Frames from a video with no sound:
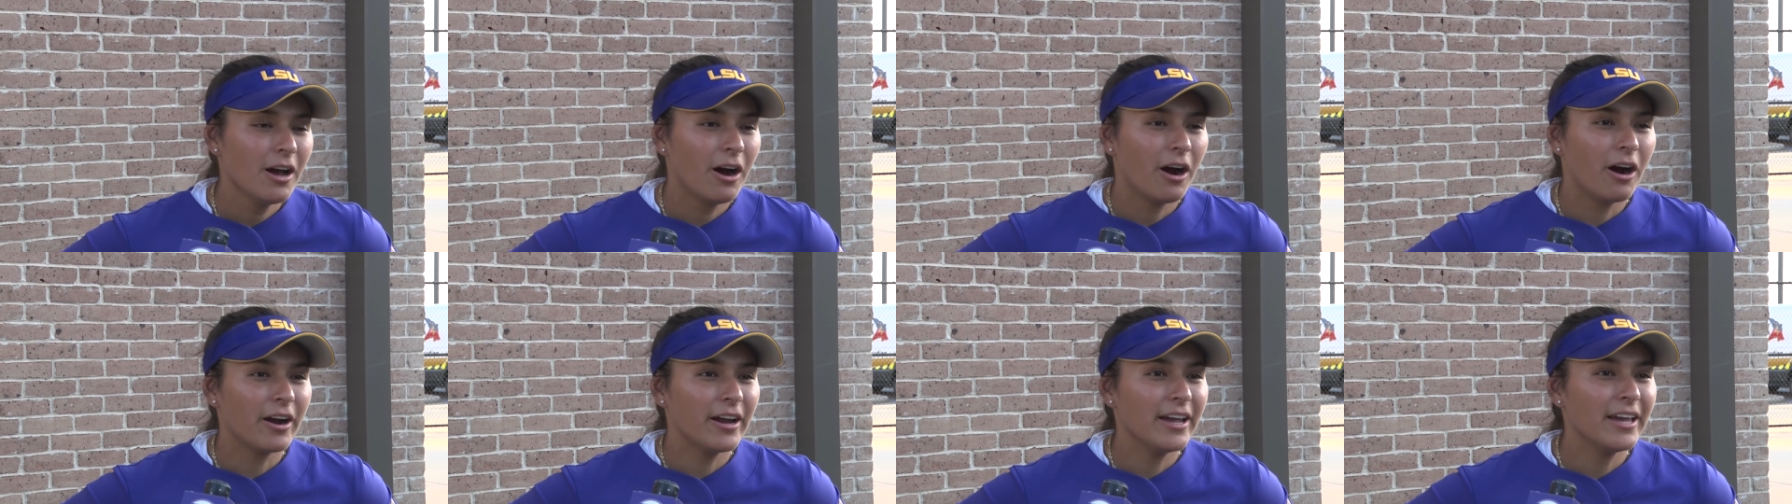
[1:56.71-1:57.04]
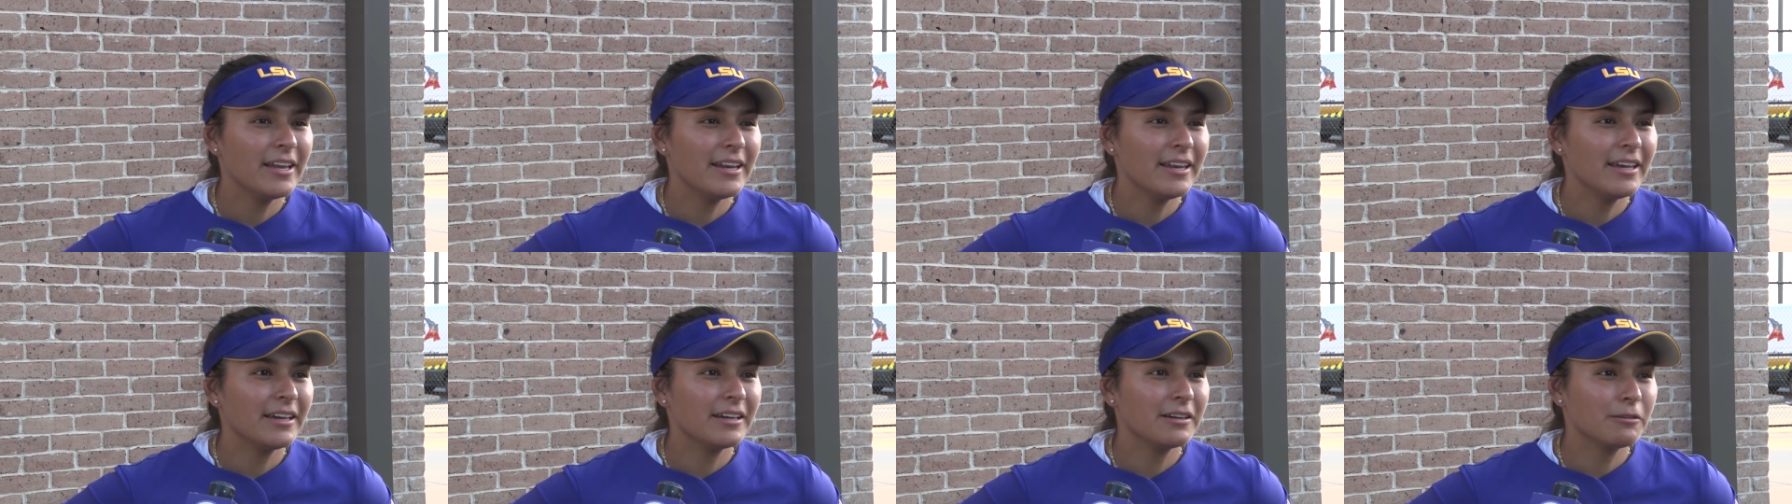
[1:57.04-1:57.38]
Our
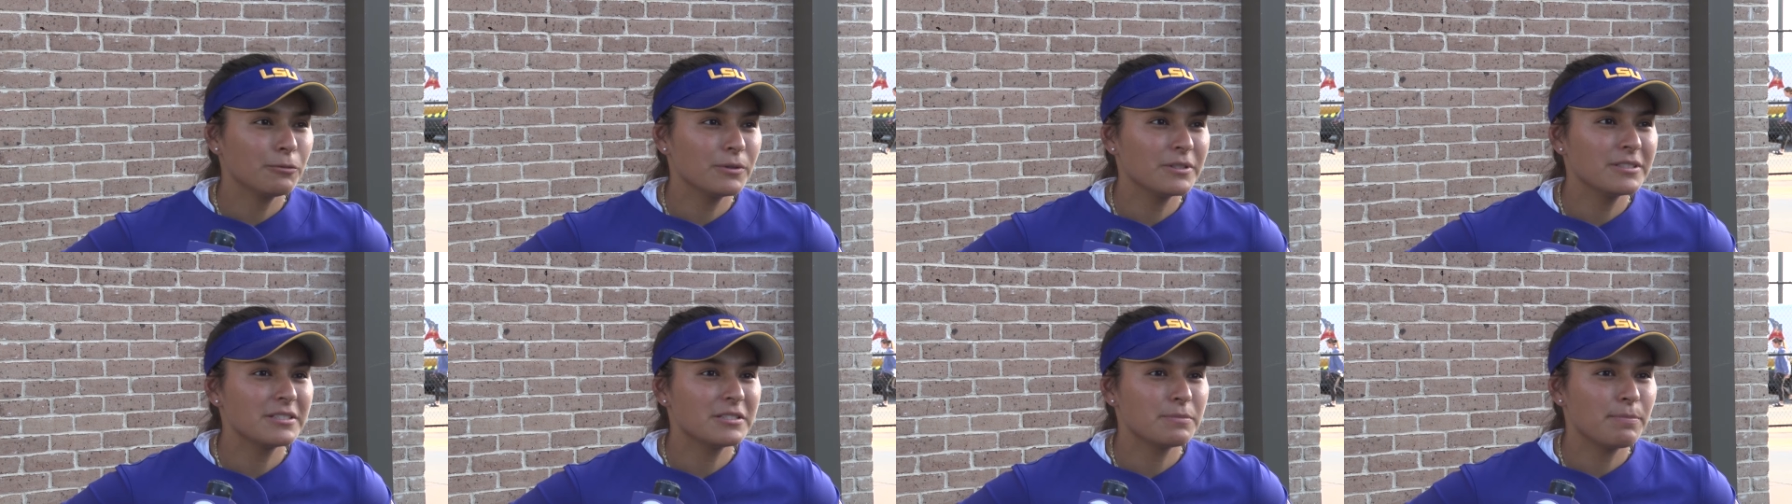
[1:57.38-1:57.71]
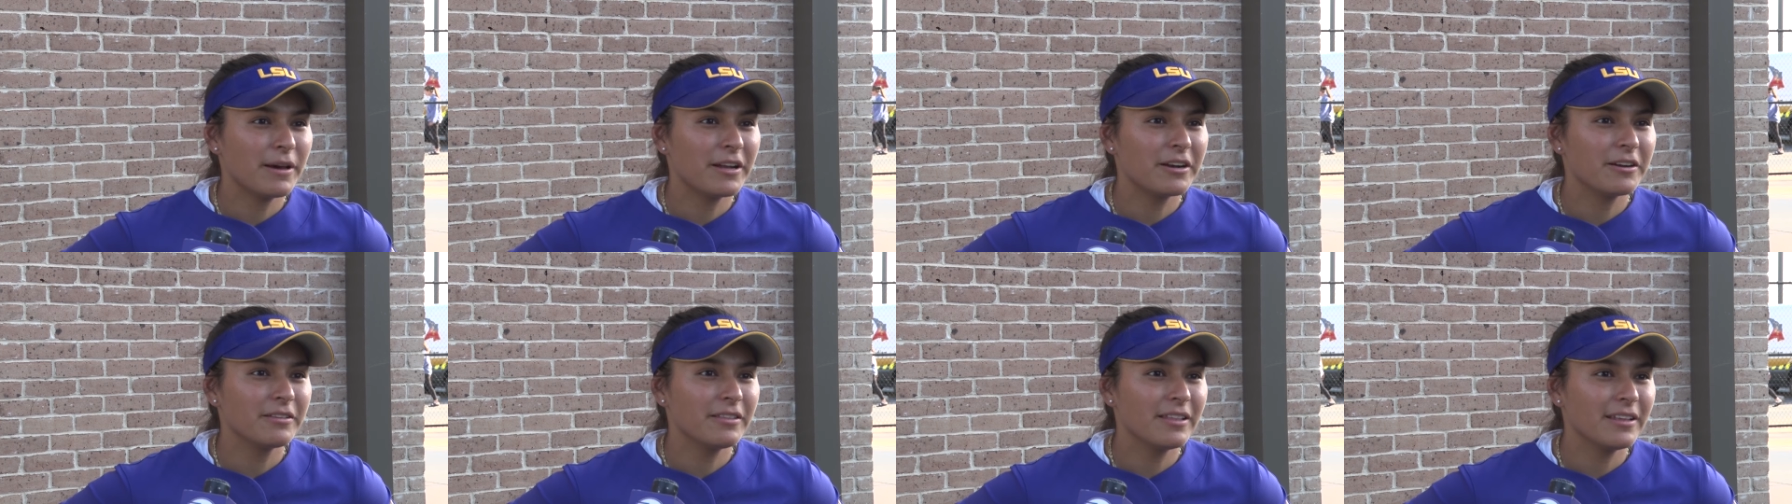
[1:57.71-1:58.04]
hitting was
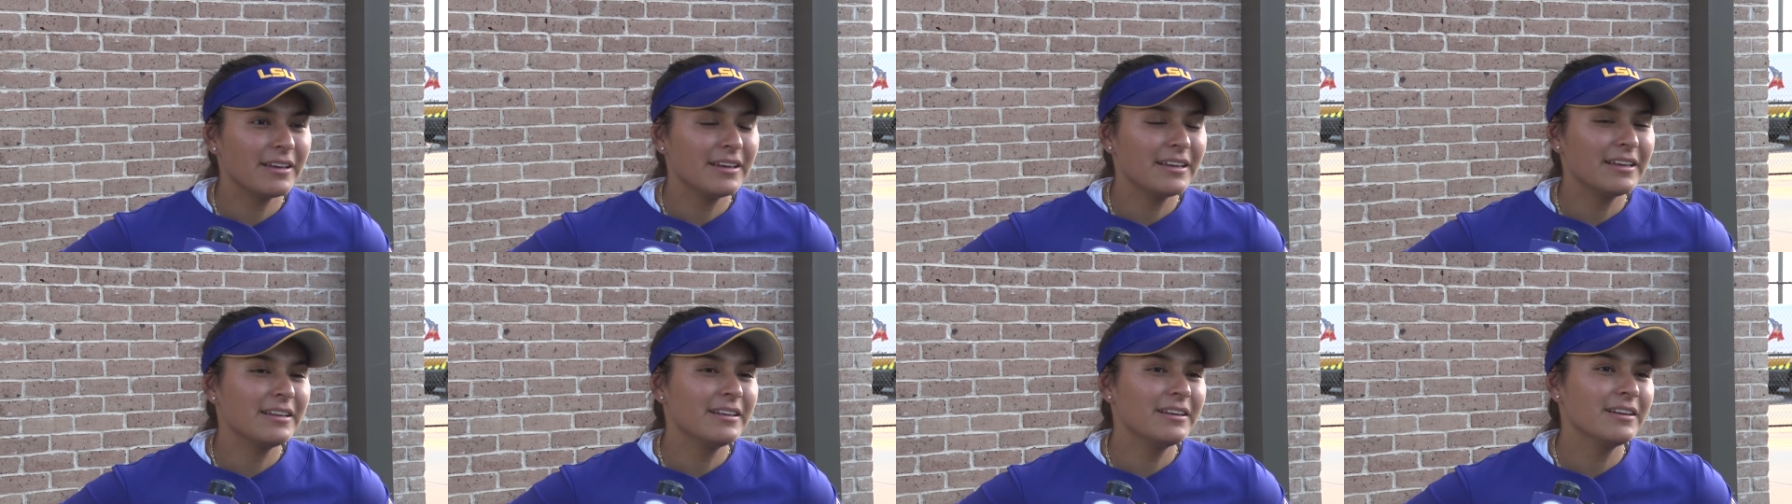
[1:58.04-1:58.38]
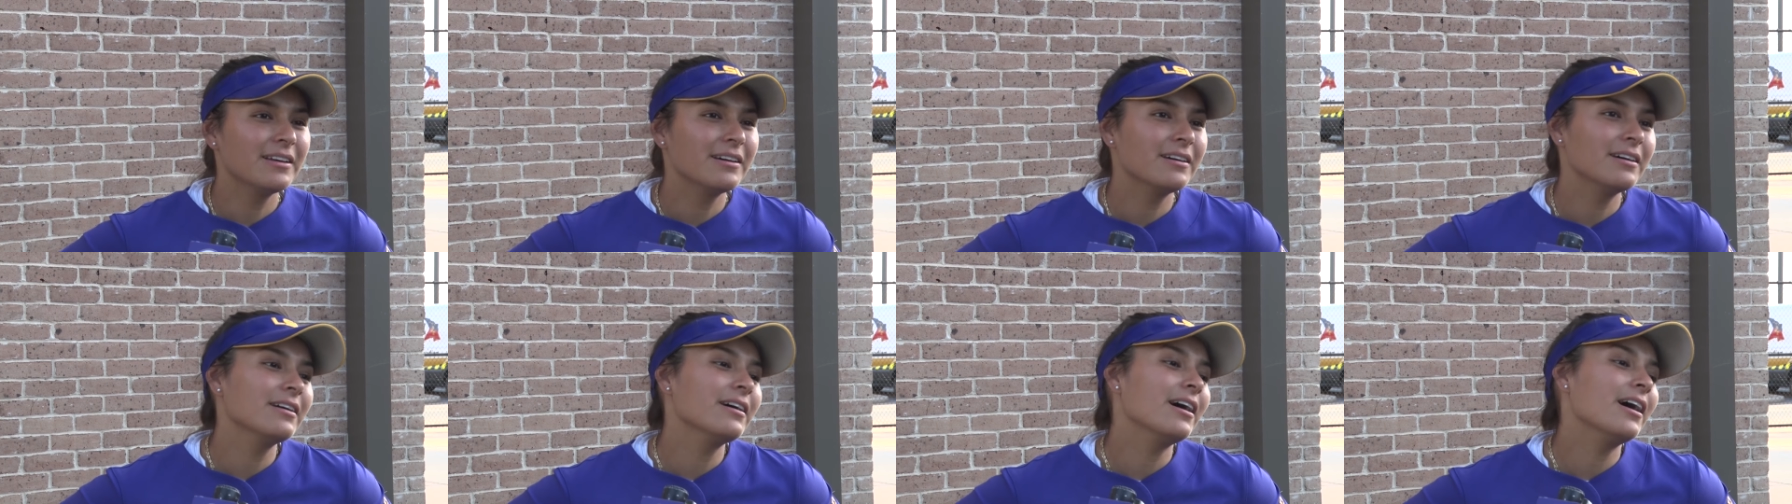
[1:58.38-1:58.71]
better
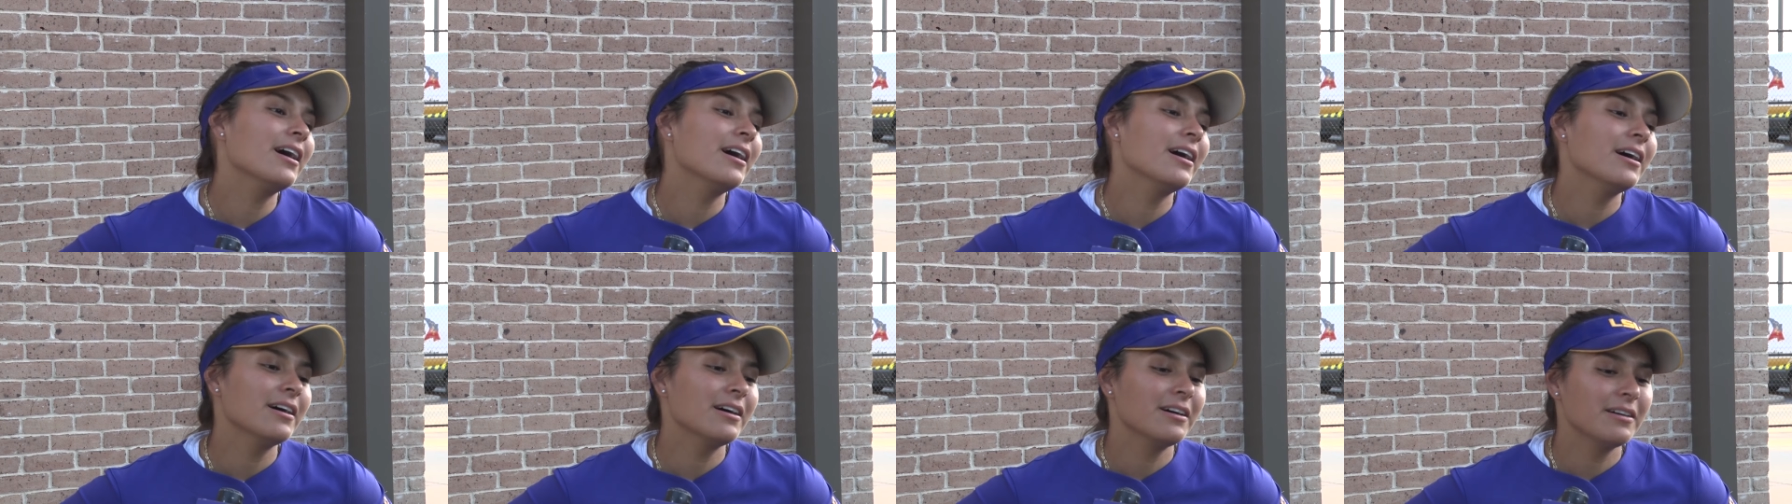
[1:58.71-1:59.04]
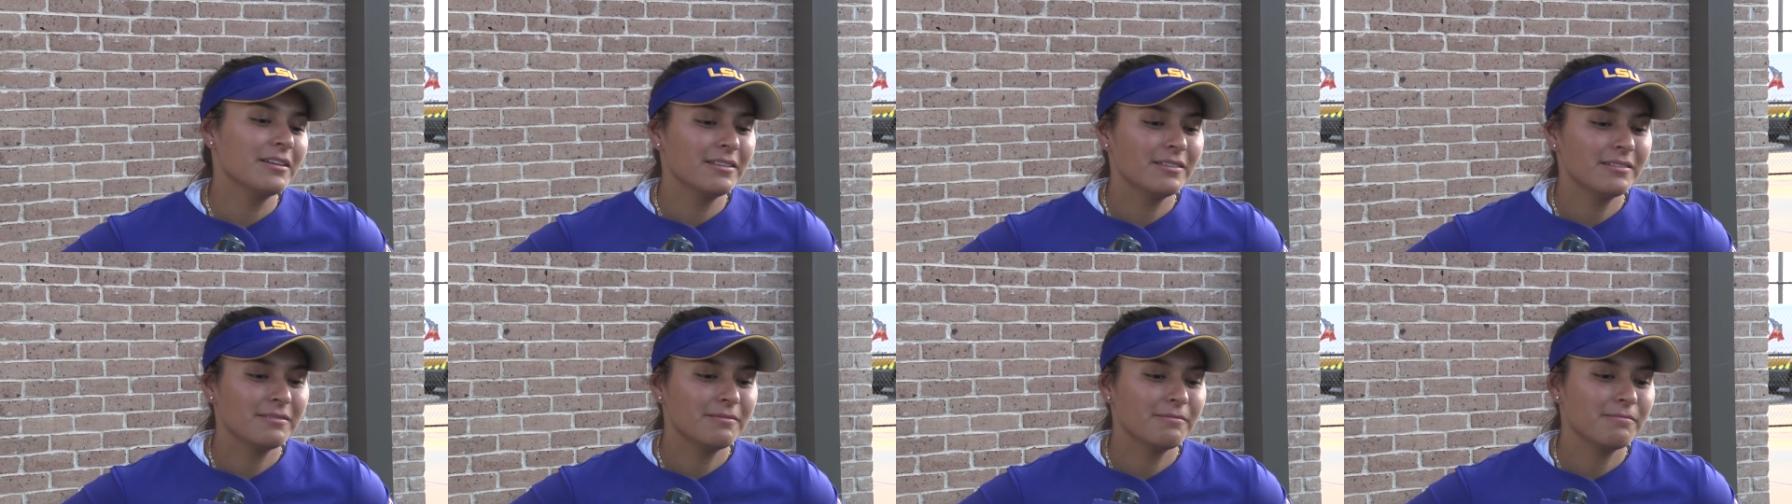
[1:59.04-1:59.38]

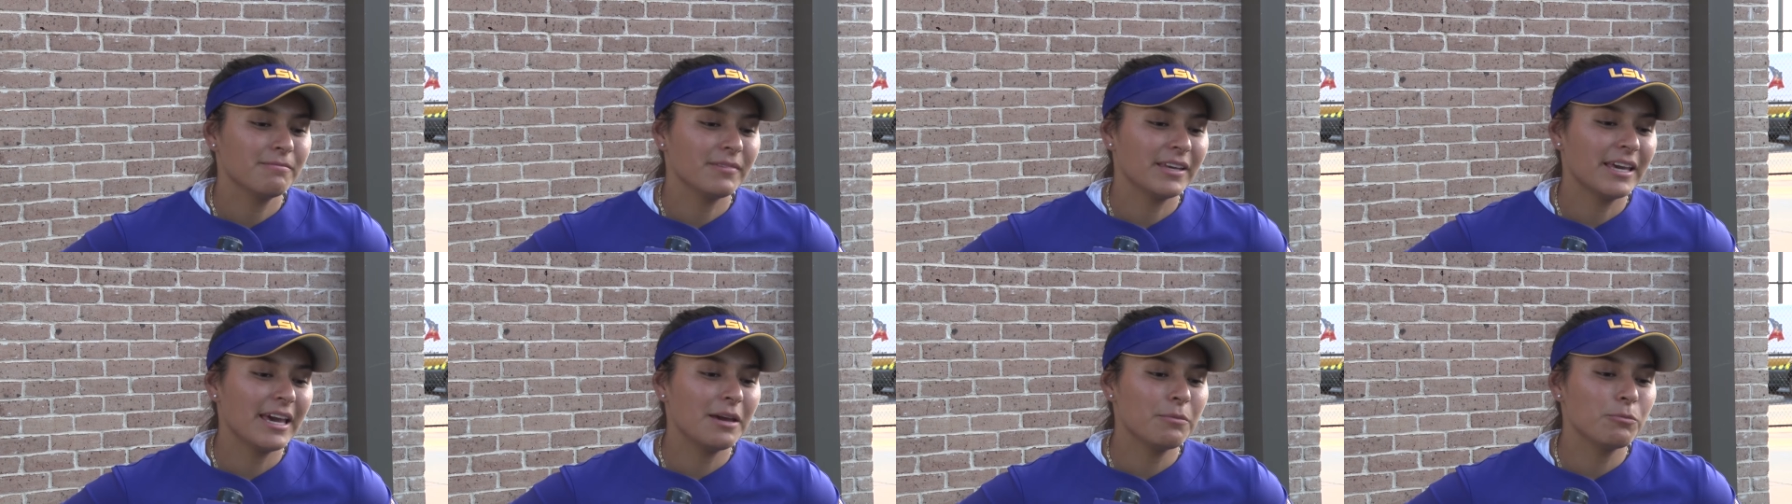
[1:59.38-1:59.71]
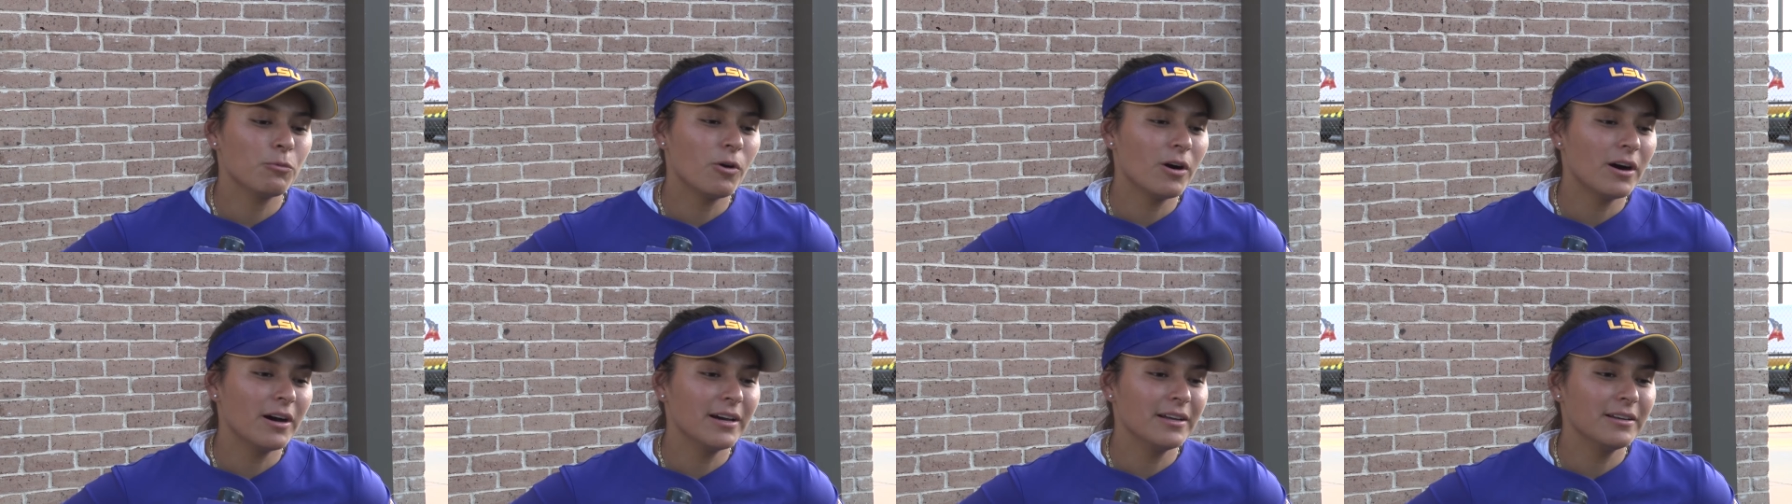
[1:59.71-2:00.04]
than game
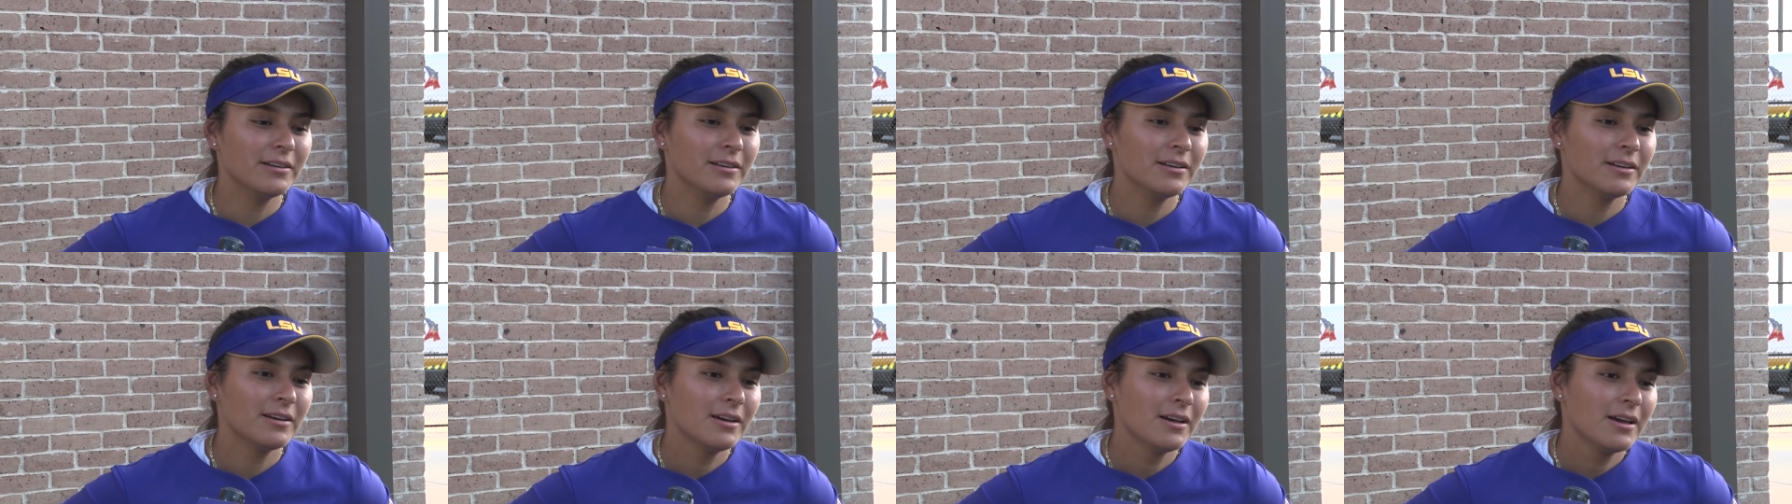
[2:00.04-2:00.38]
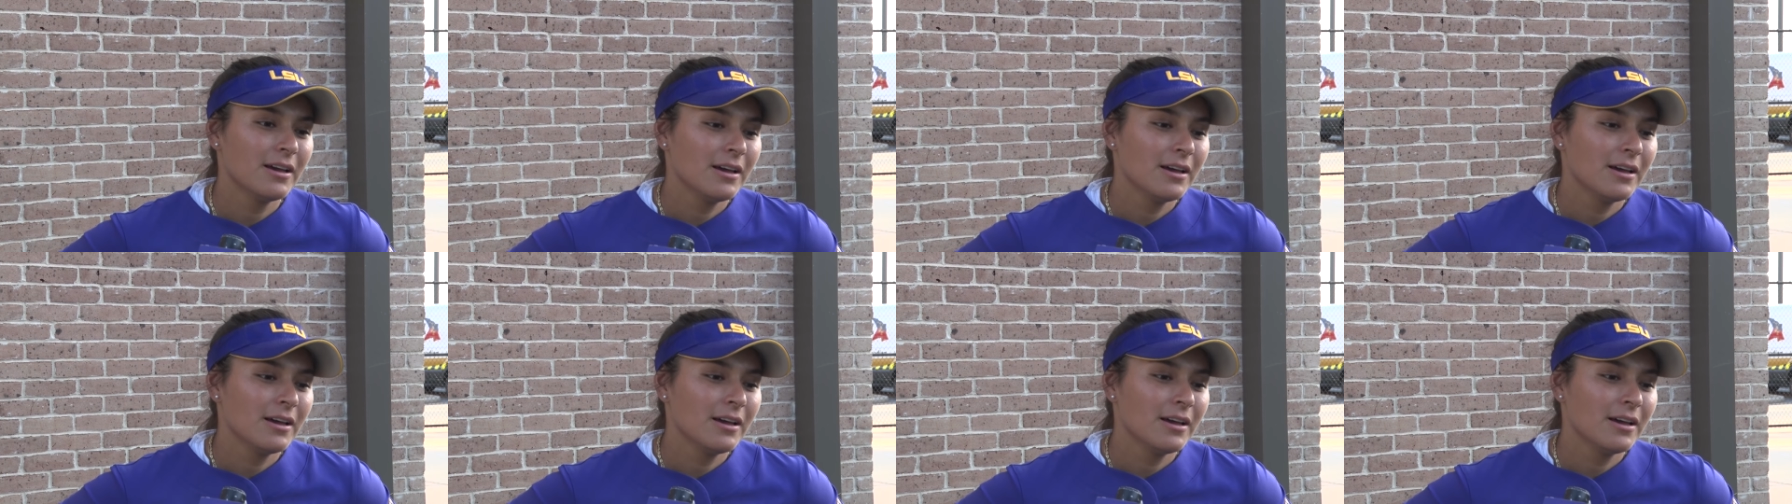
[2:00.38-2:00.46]
one.